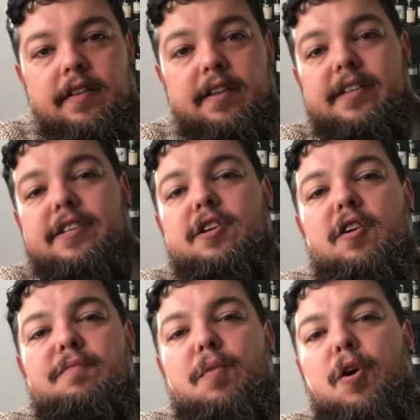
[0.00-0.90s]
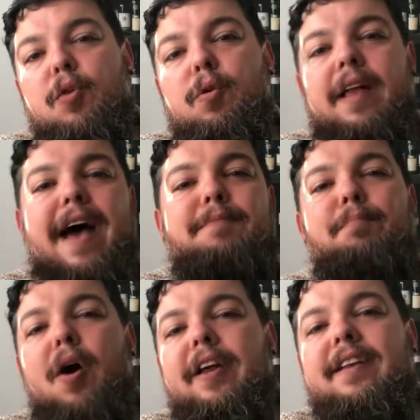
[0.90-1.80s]
The addition of Merlot will add
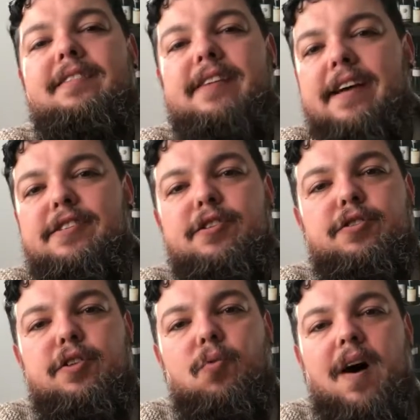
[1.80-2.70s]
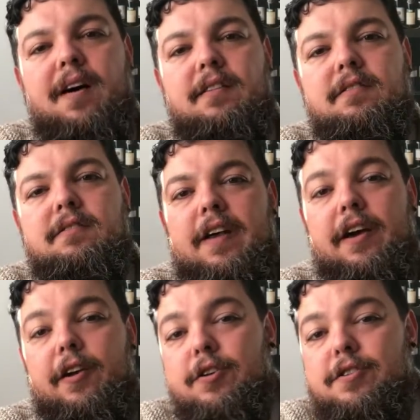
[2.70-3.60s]
body and texture to the wine.
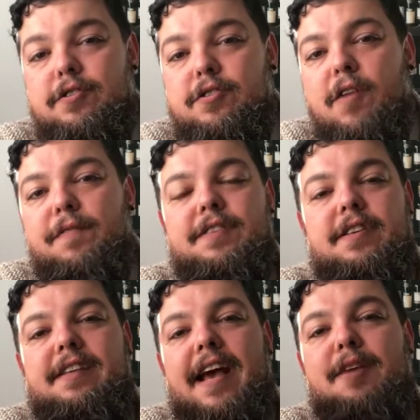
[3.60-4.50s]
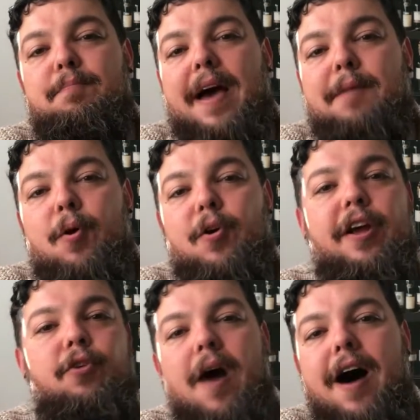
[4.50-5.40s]
It also softens the tannic backbone
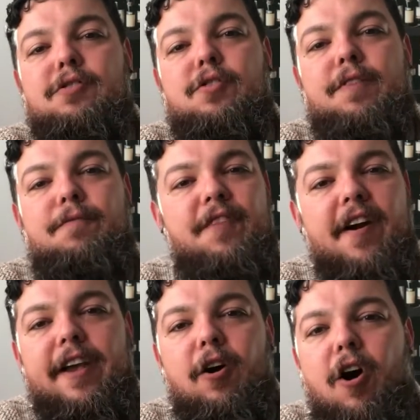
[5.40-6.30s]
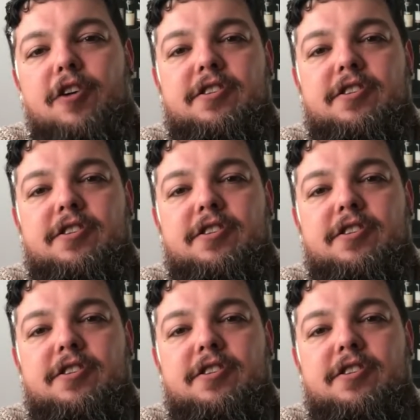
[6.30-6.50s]
and rounds off the very harsh